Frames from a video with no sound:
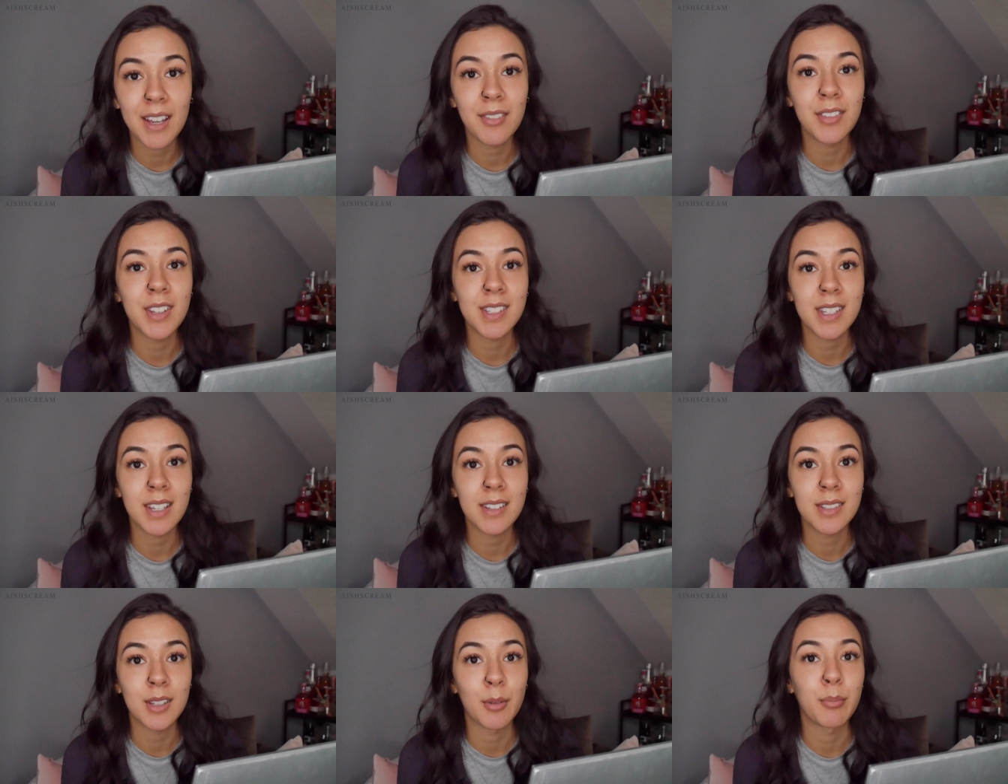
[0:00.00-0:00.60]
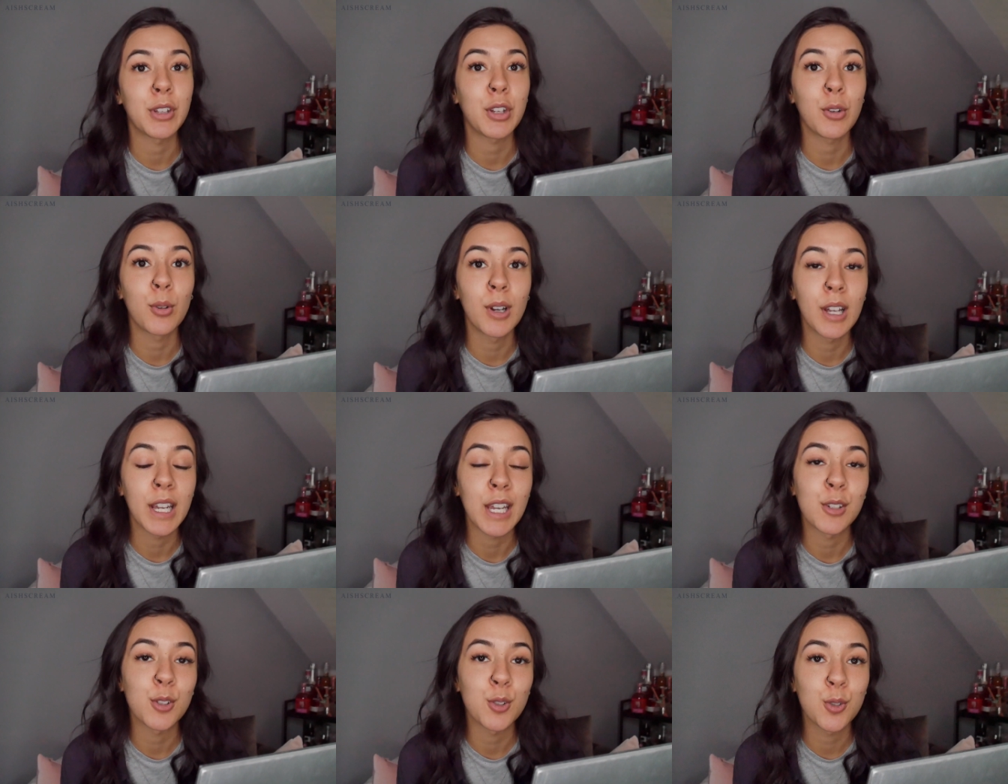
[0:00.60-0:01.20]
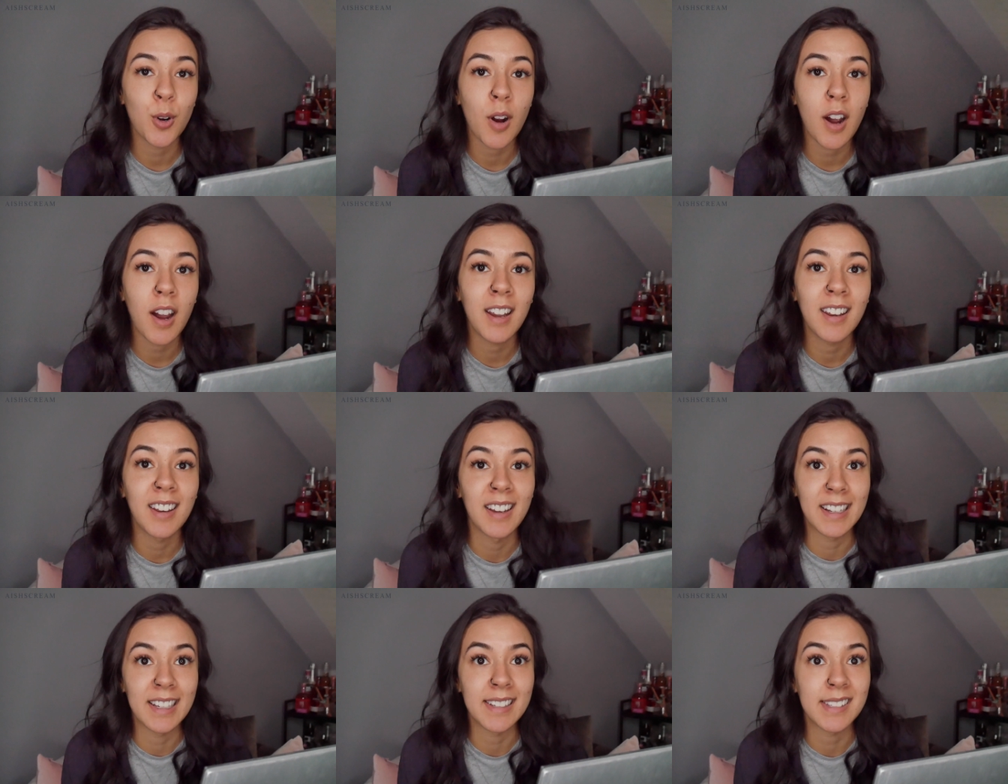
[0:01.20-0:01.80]
If this is something you're looking to try,
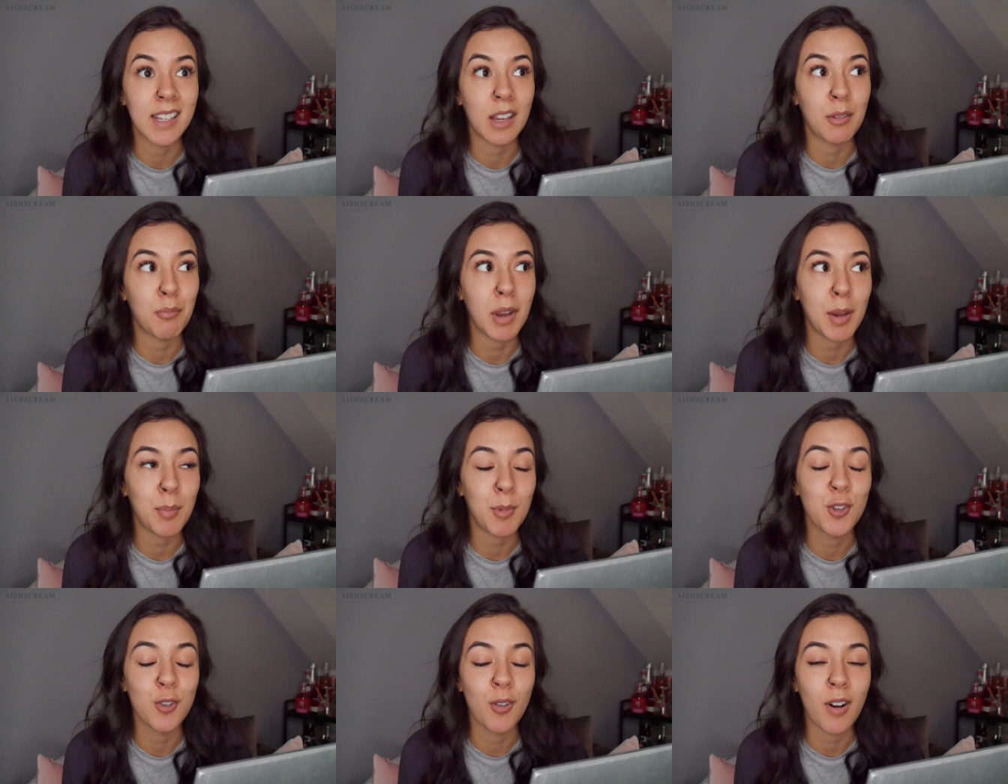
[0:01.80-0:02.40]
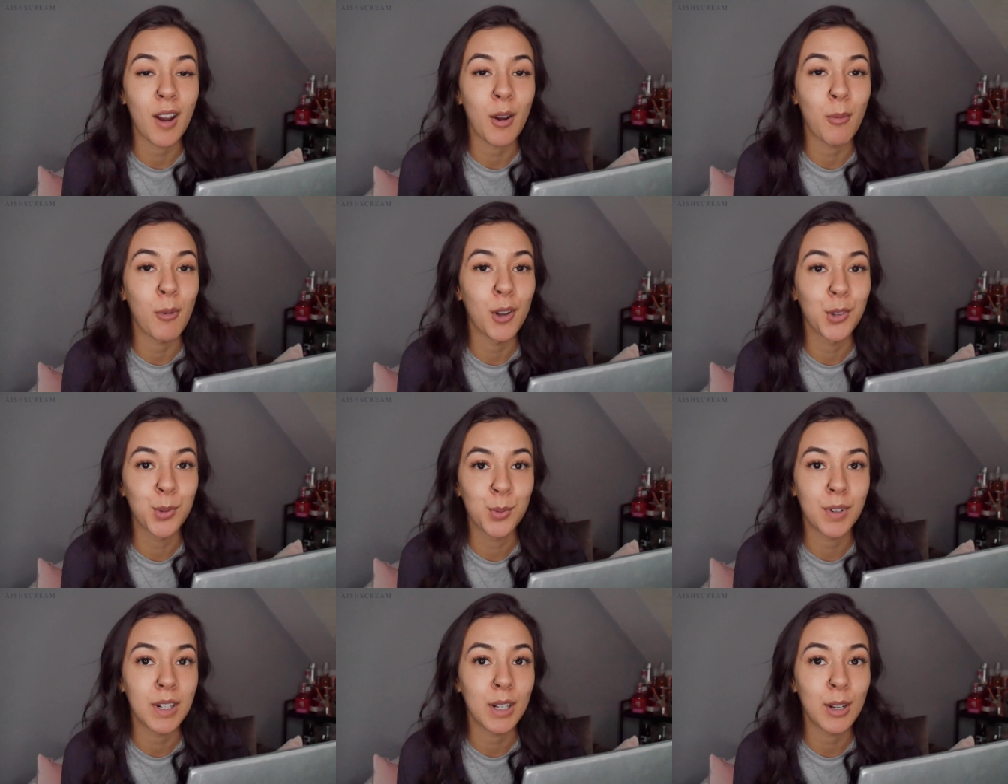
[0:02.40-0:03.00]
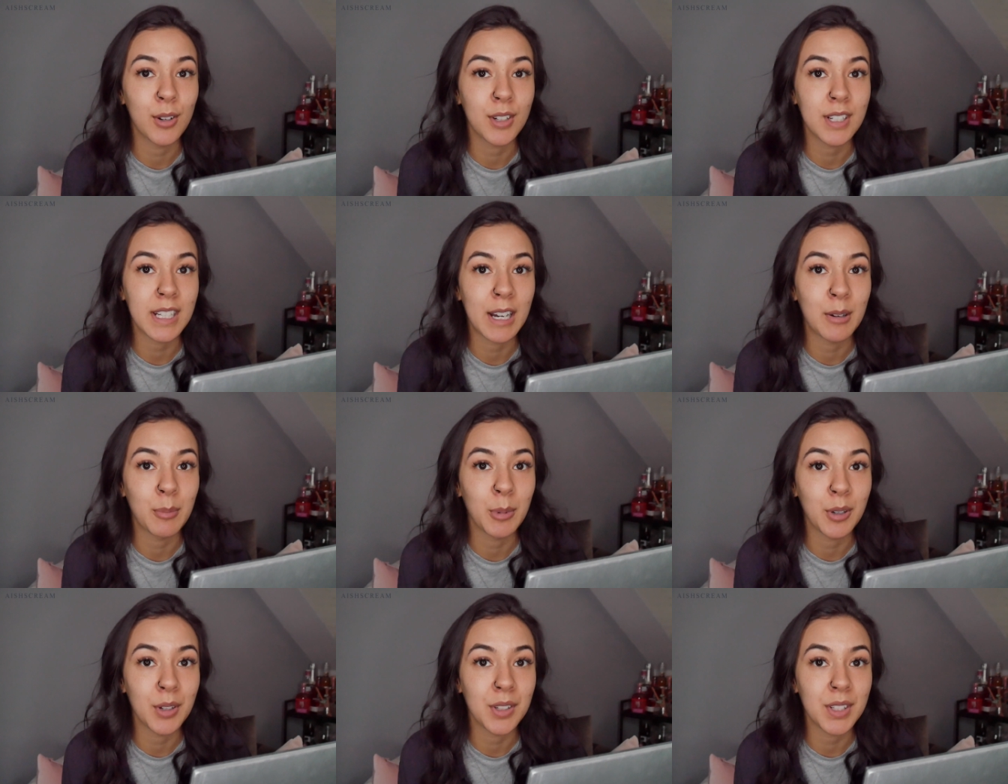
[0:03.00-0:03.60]
like I said, maybe try it whilst we're in
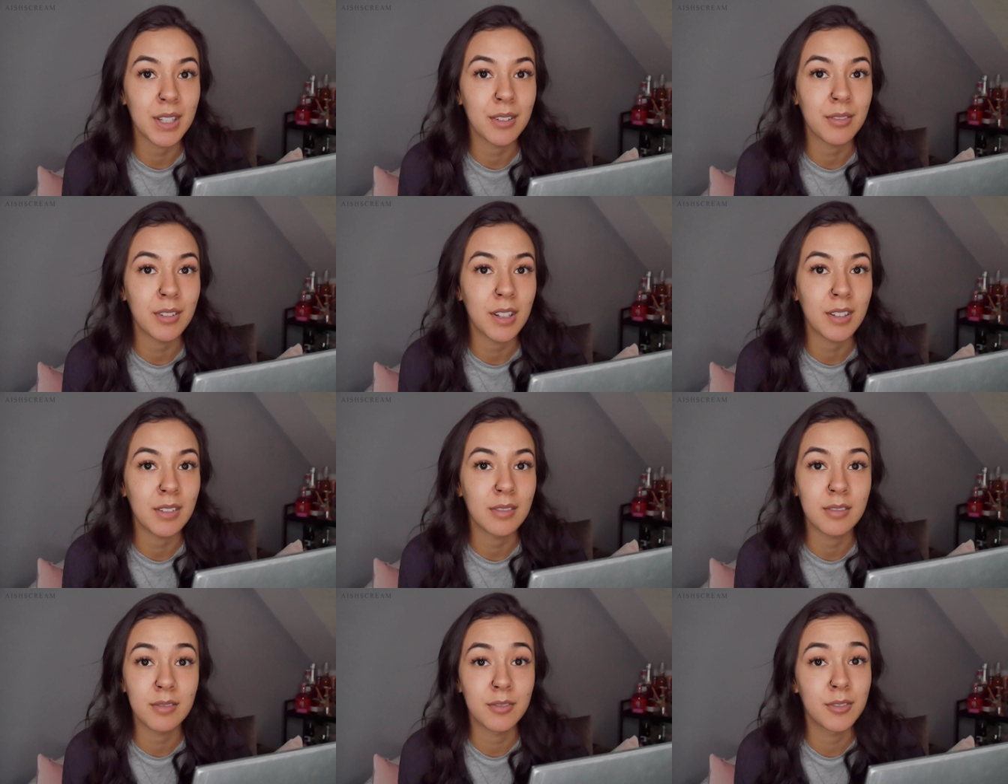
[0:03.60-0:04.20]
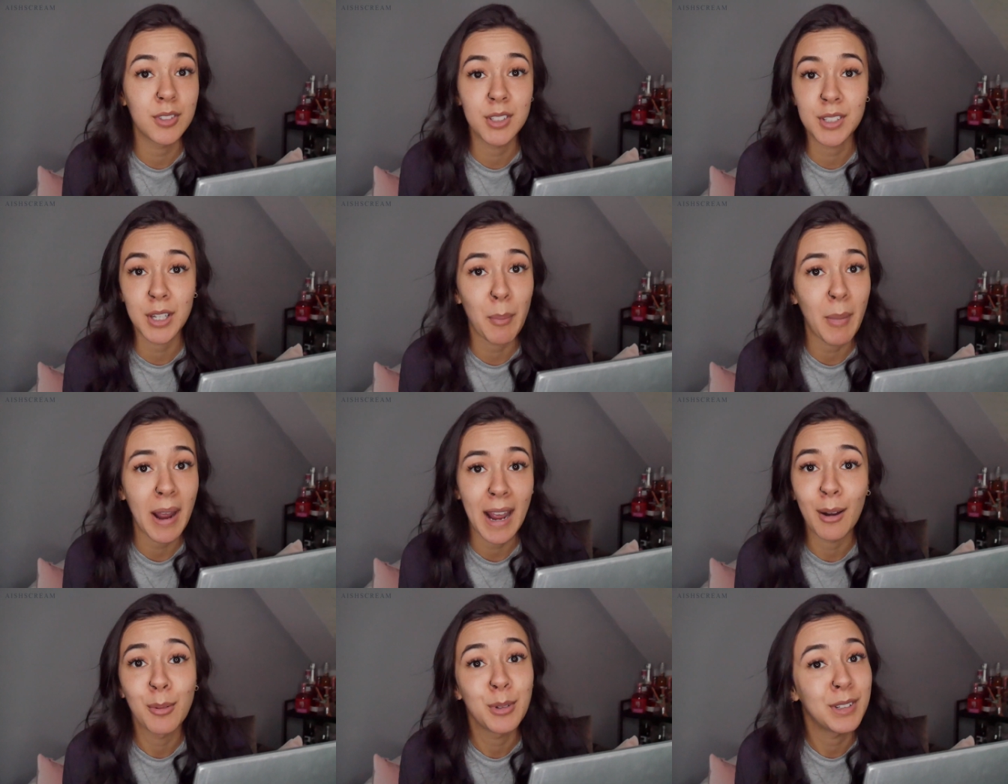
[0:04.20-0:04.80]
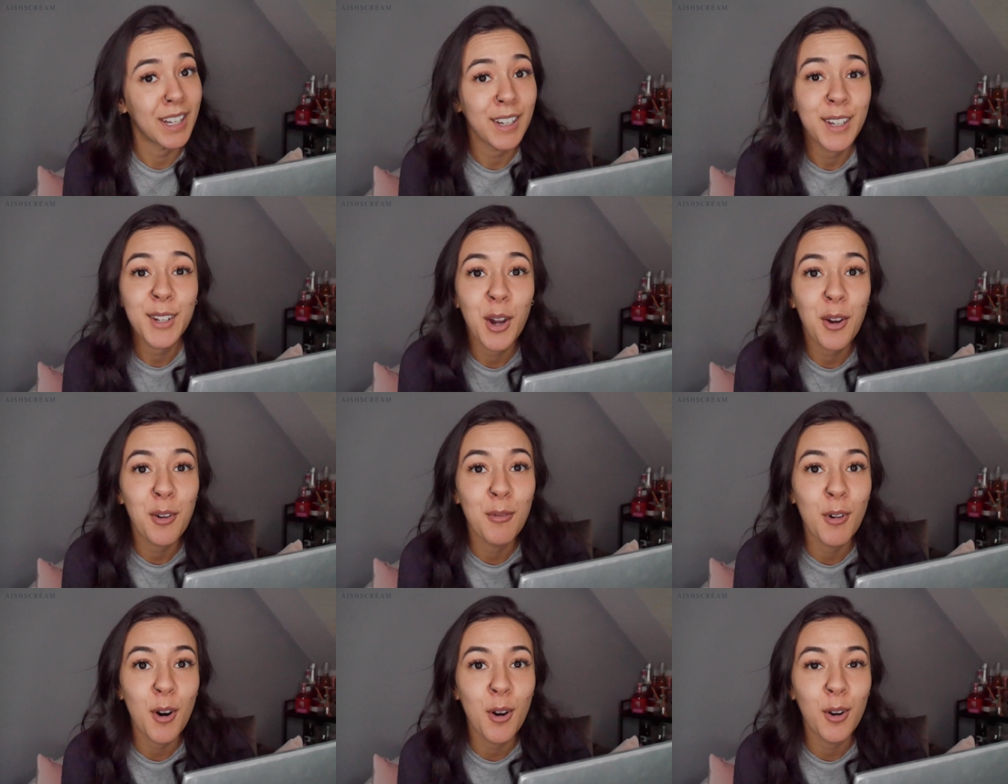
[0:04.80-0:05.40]
lockdown because if it somehow did
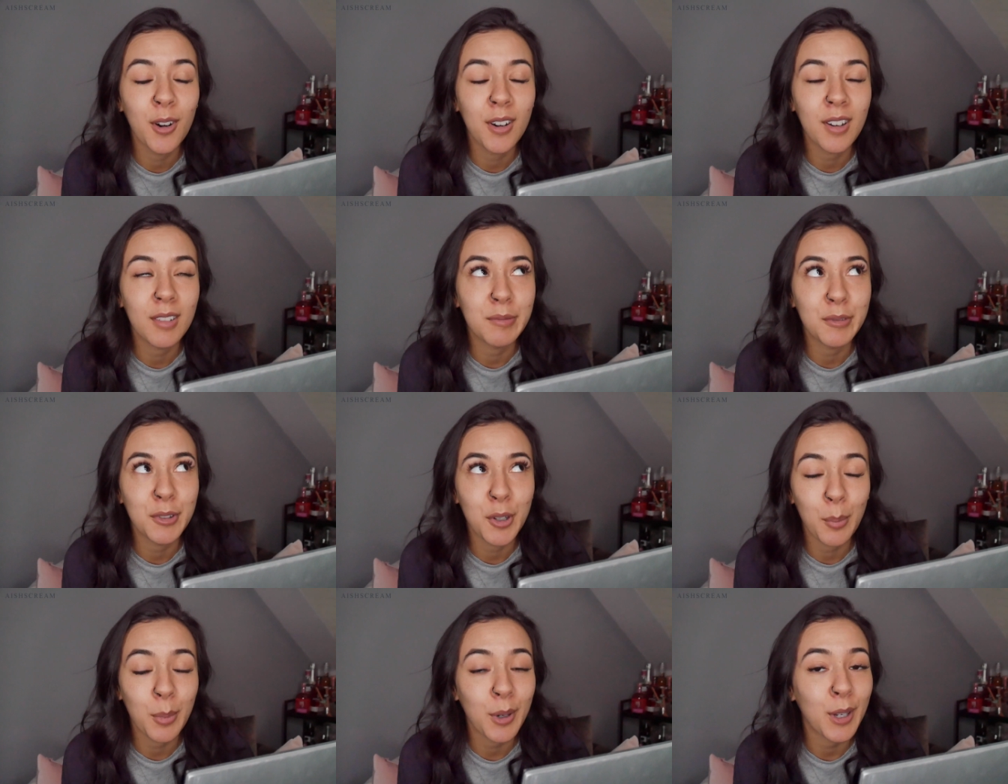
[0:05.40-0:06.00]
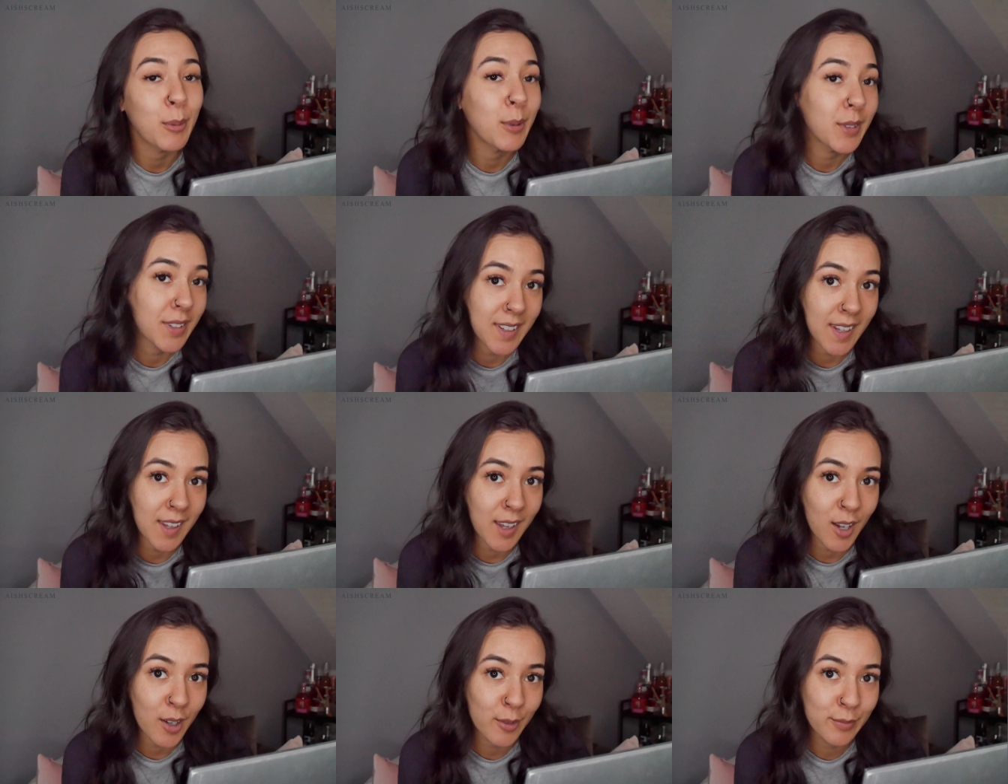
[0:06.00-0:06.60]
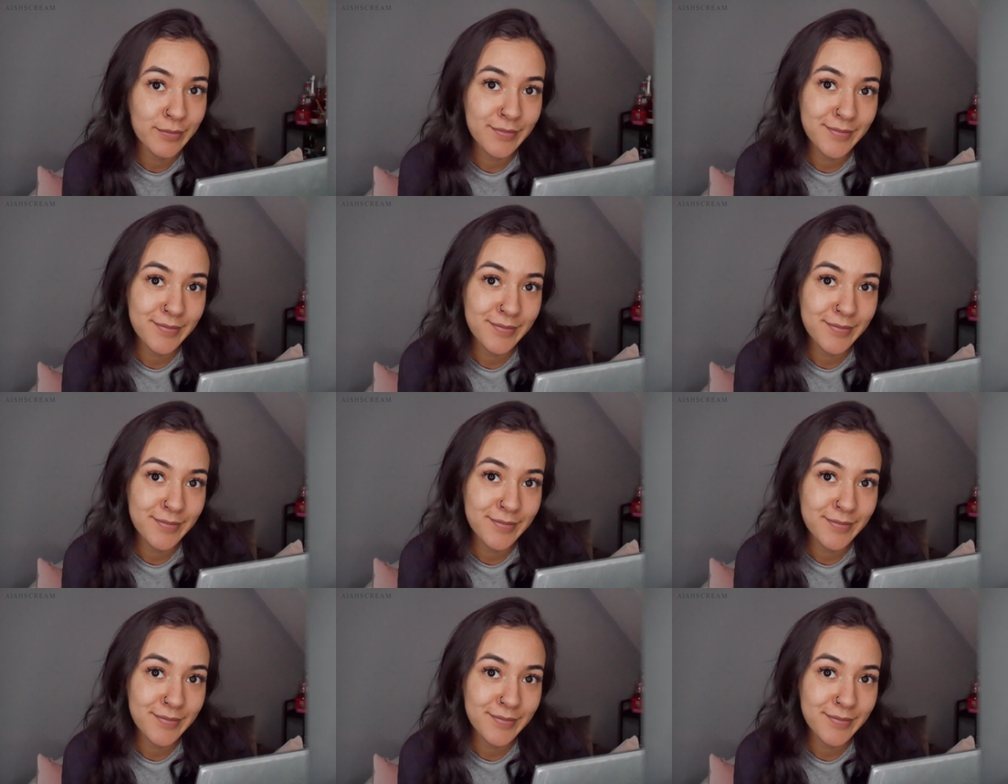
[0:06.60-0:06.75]
go wrong, nobody would see you.